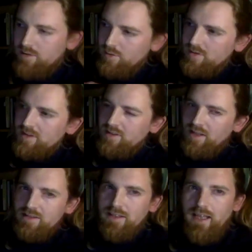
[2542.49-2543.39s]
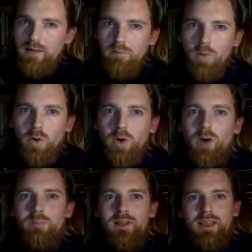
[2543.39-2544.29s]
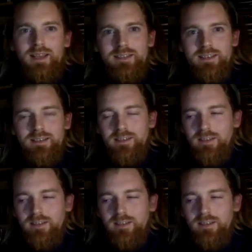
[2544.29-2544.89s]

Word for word: soon as it starts to get more complicated